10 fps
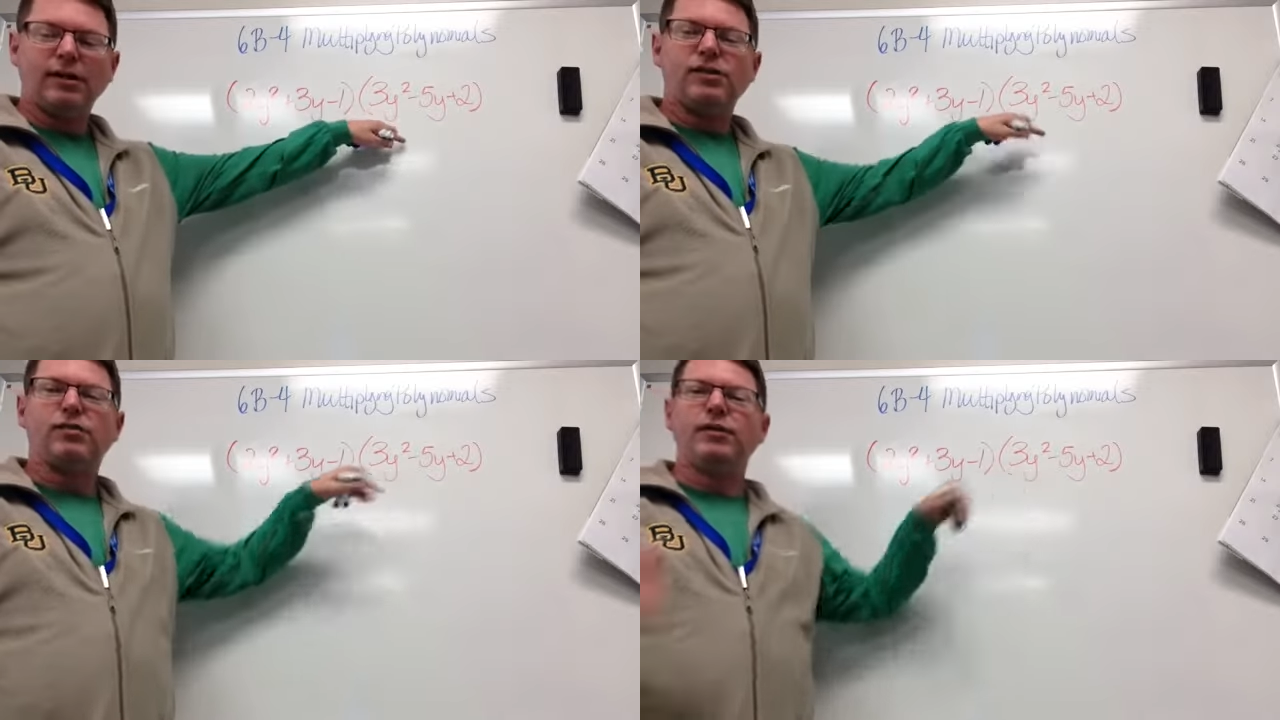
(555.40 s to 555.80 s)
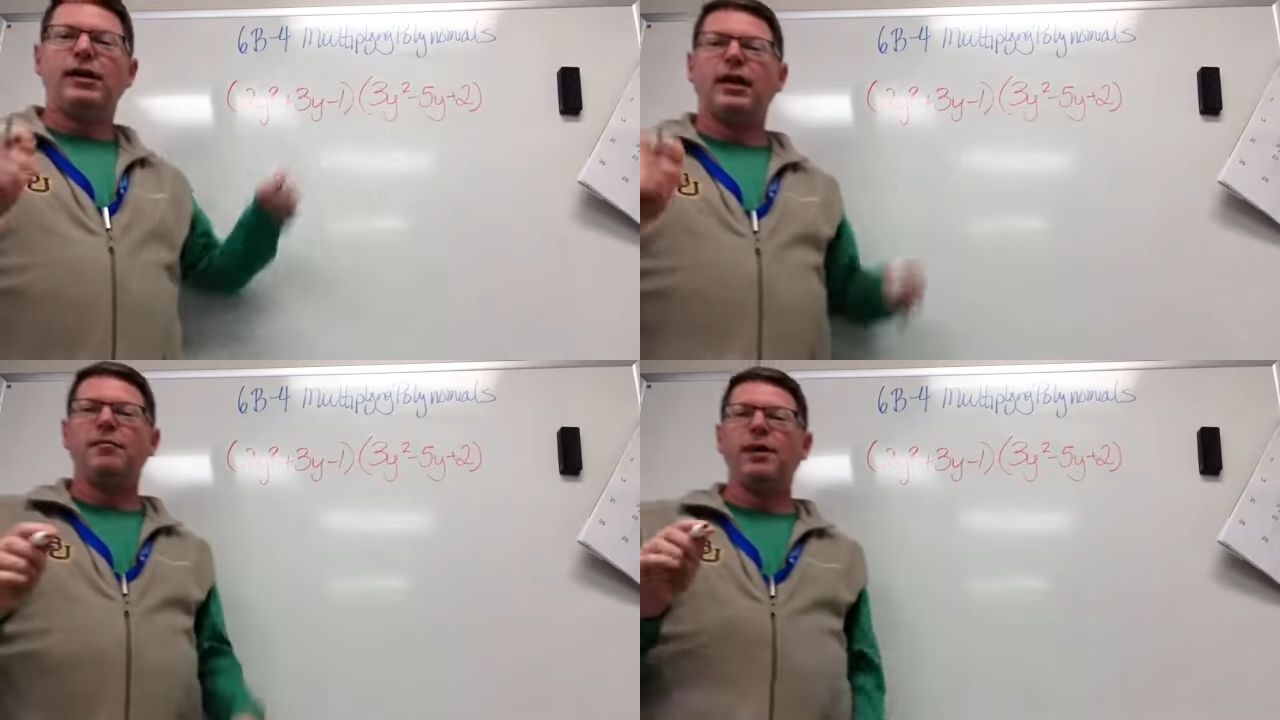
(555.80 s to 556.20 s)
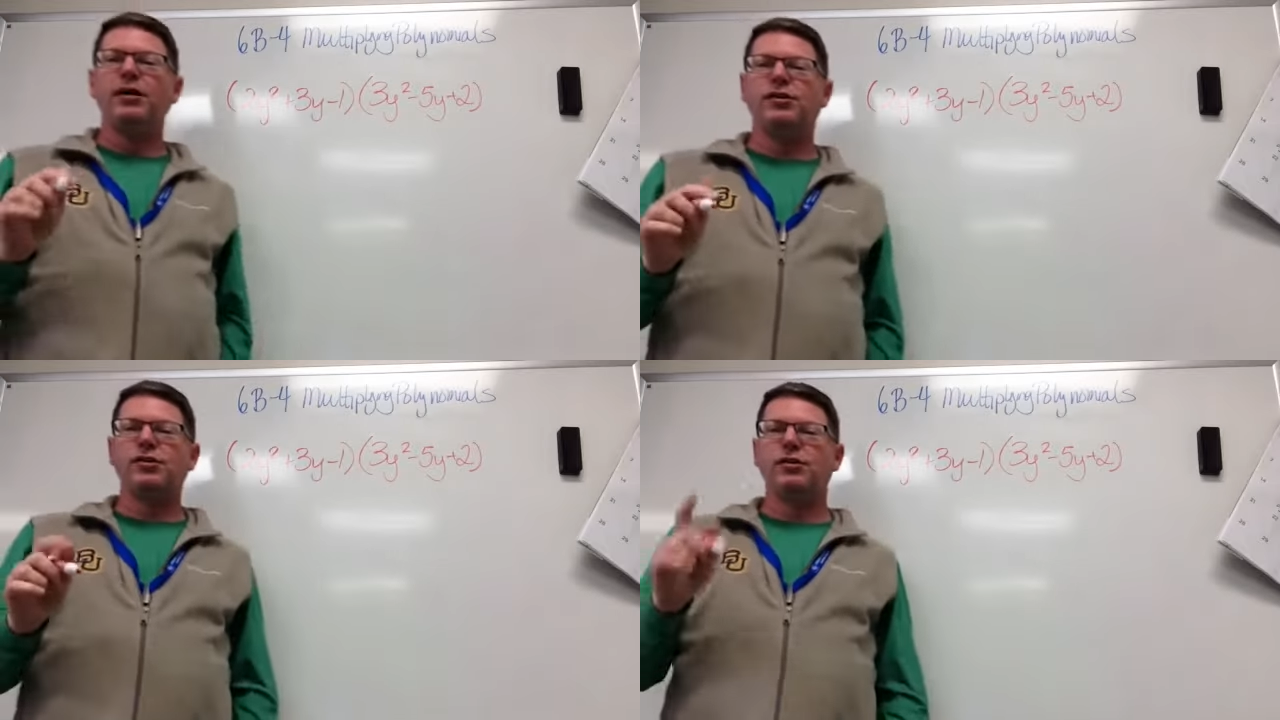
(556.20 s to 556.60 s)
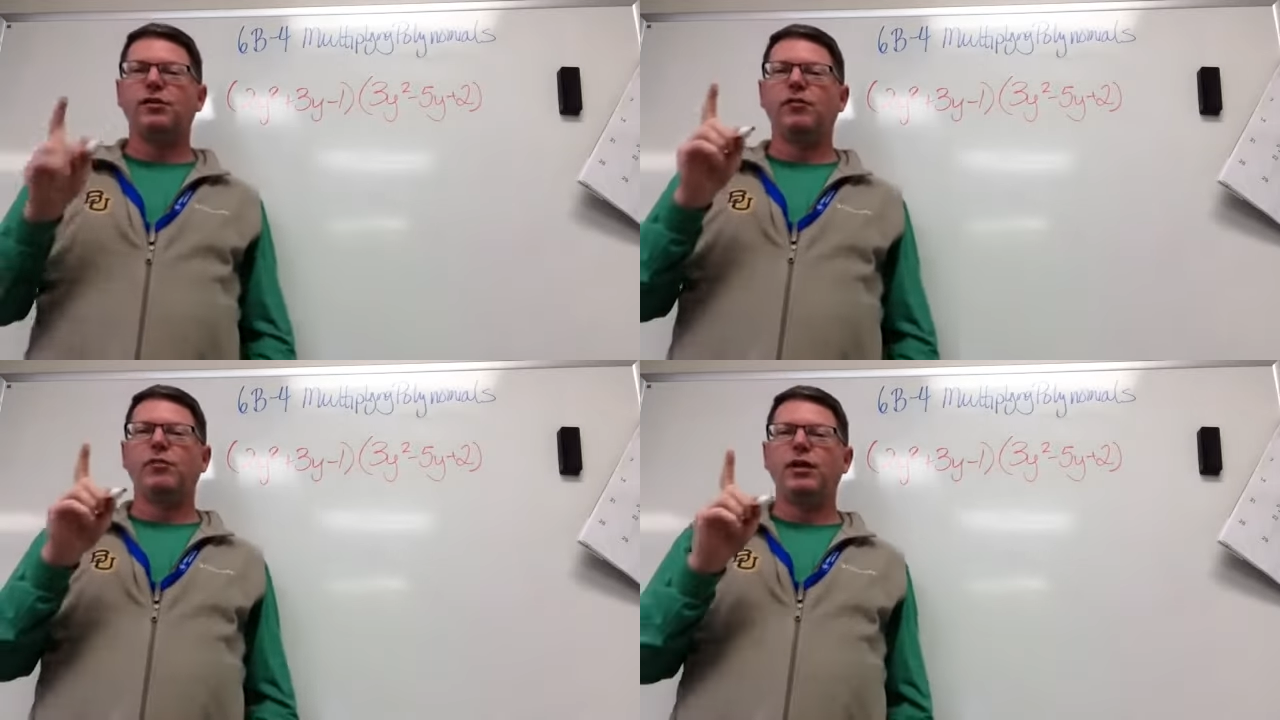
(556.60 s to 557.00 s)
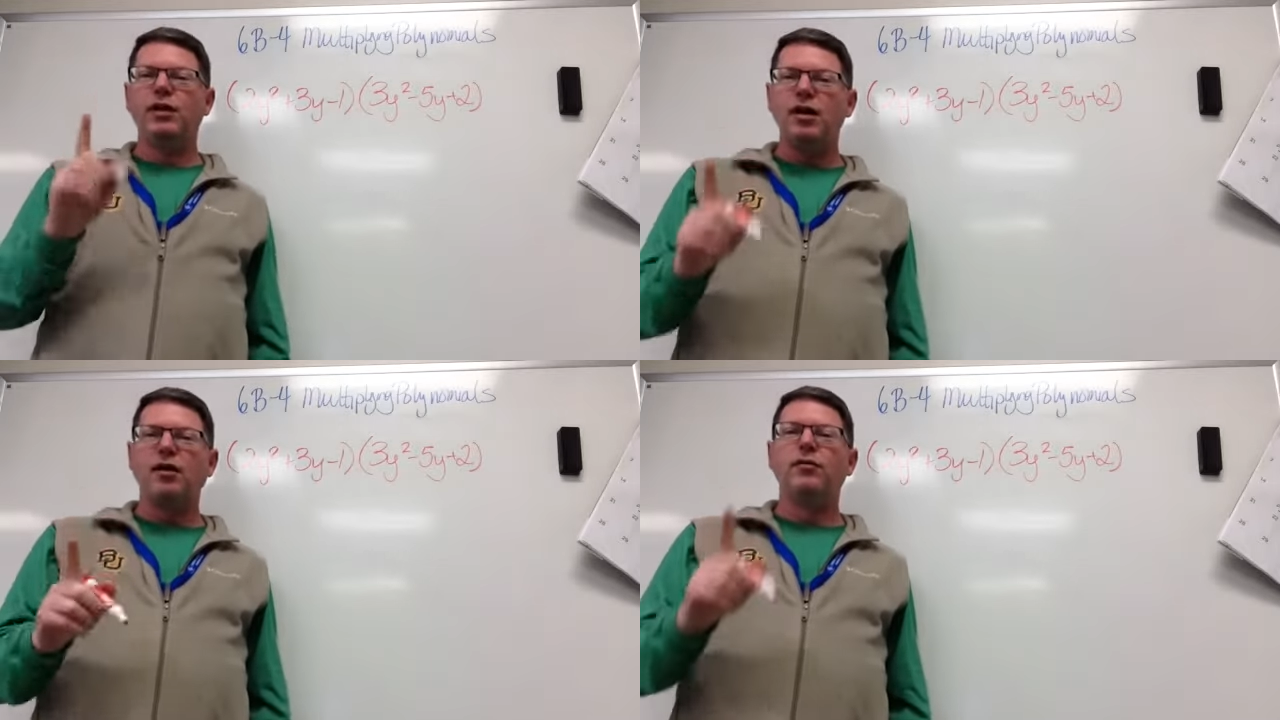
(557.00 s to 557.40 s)
so we got to make sure that we
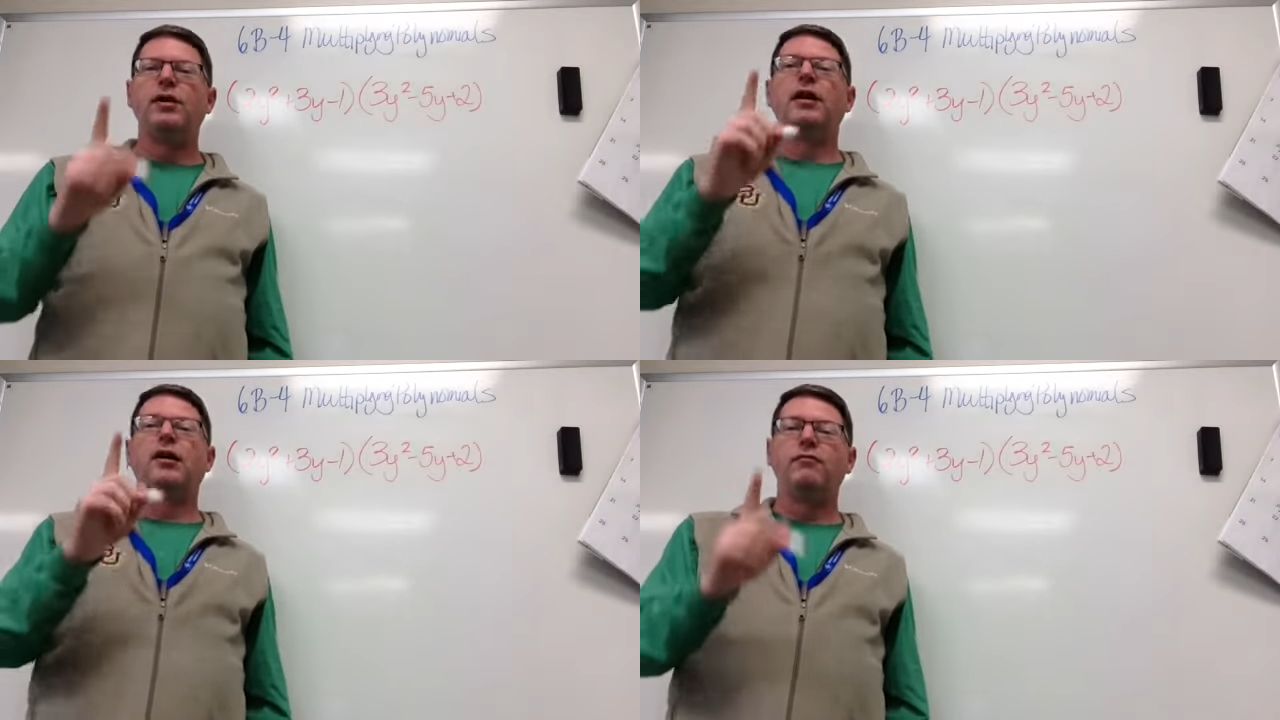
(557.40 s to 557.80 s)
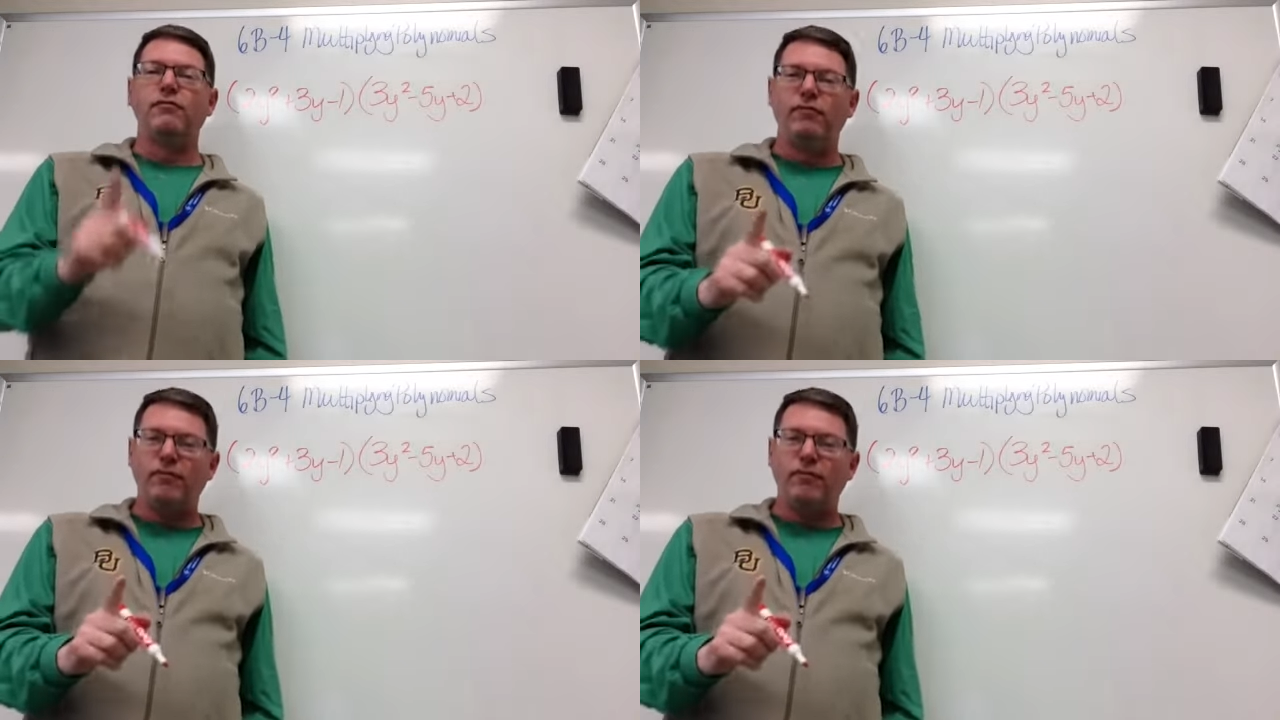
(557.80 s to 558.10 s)
know that our